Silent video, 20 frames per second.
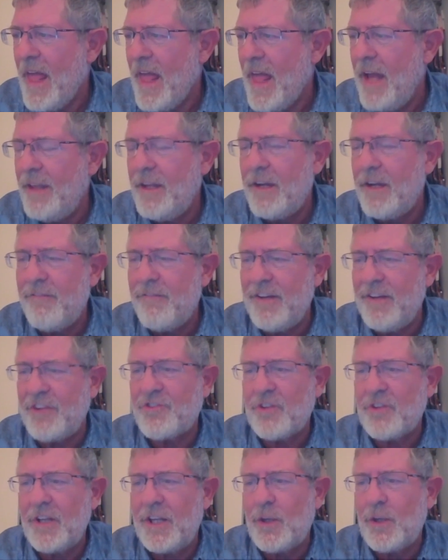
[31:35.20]
And then
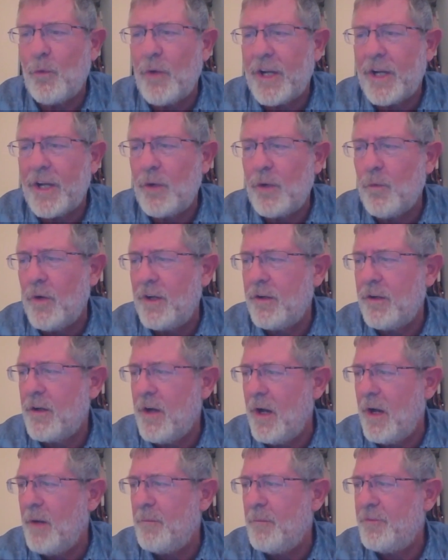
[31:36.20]
eventually the wicked one
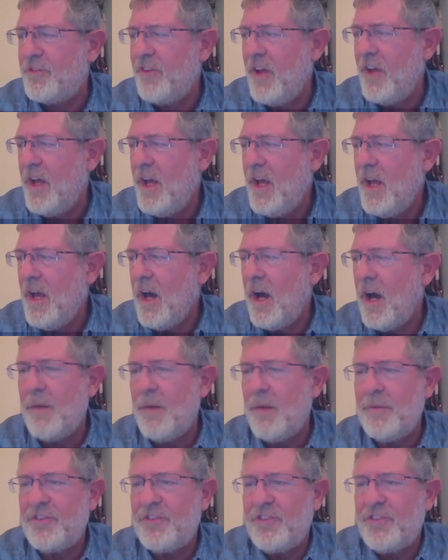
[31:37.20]
comes
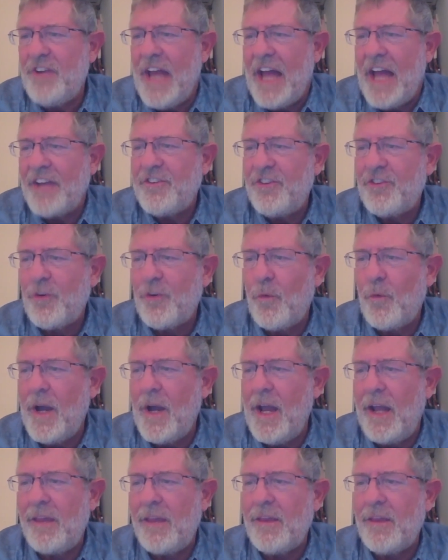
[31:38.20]
and snatches
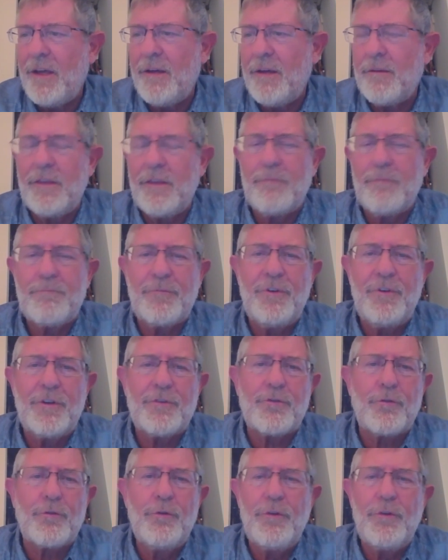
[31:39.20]
away the
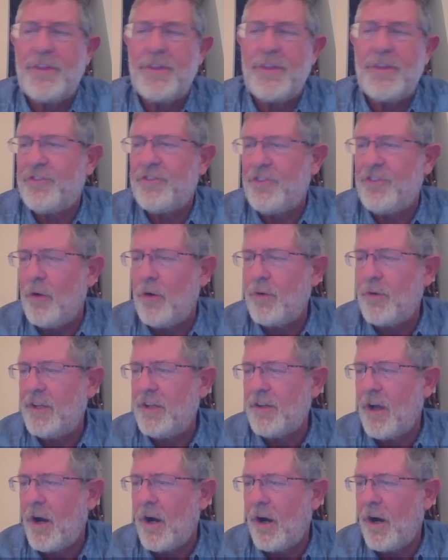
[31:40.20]
truth that's sown
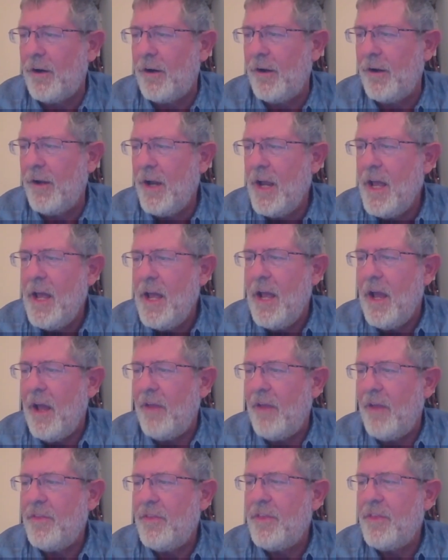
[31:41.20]
in the heart.
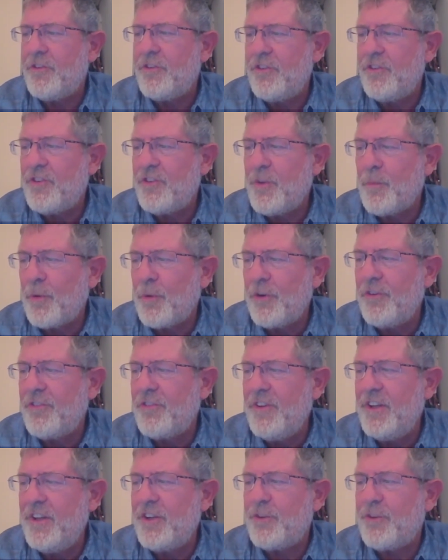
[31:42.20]
And this is the
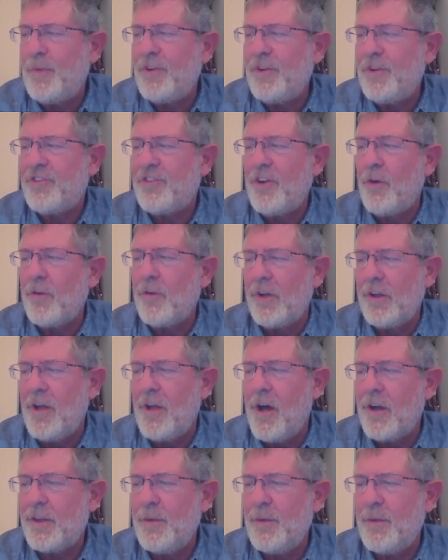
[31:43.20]
person that's been sown
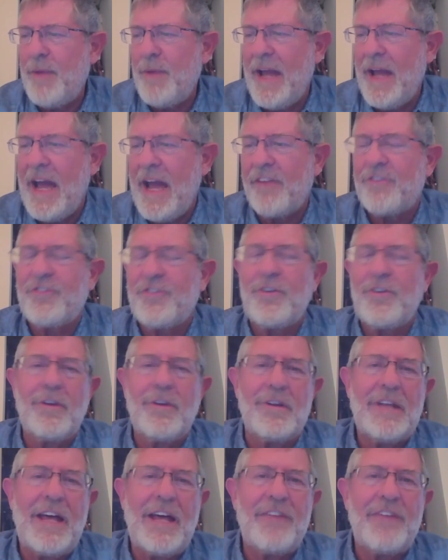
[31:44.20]
along the path. So the
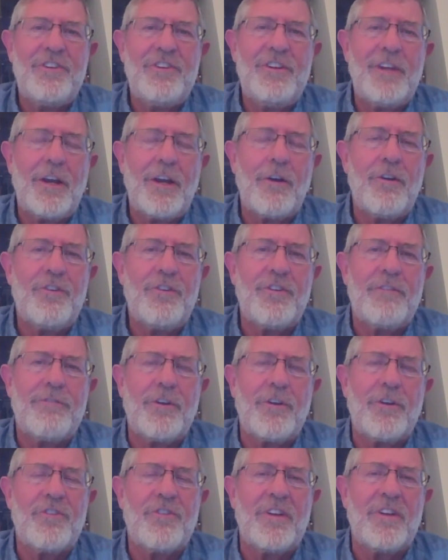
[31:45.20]
lesson there is, if
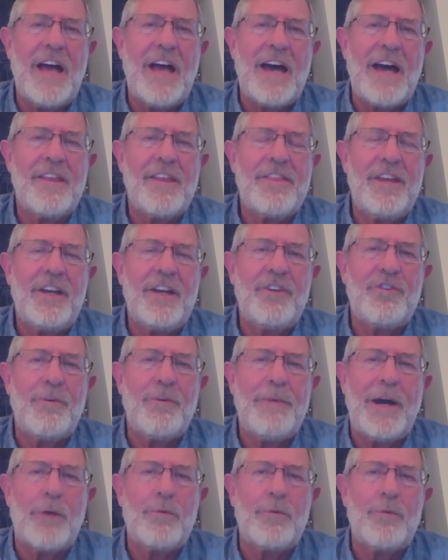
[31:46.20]
there's a lot of things
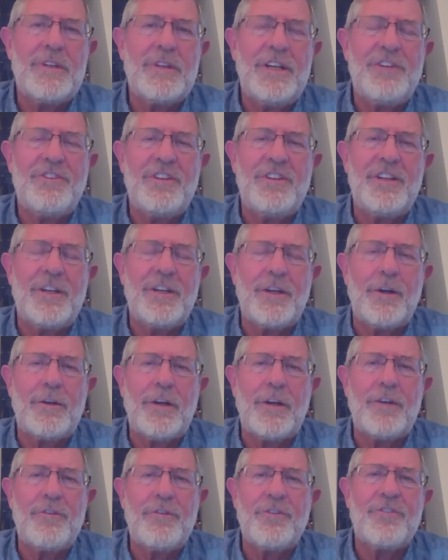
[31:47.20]
about religion you
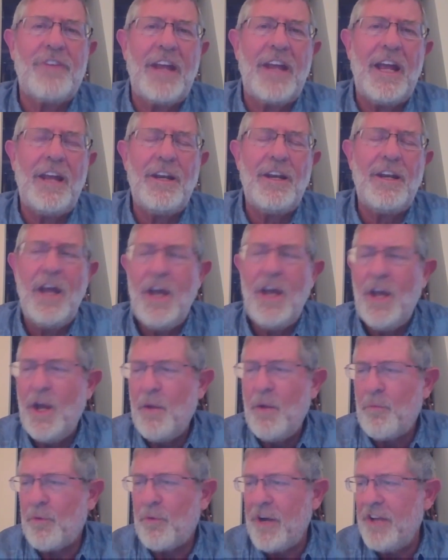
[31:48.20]
don't understand,
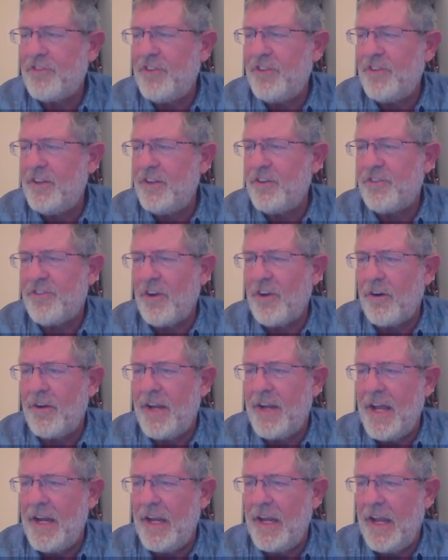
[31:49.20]
press in to
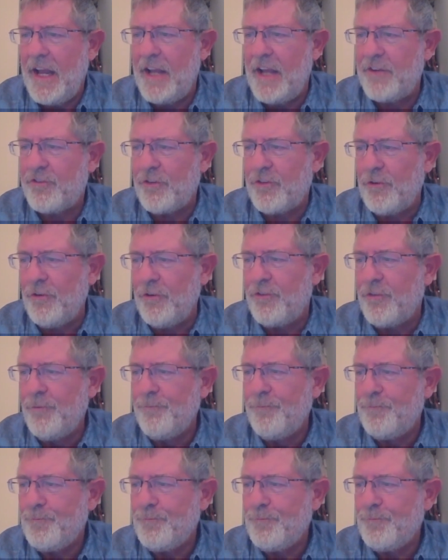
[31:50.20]
start getting answers.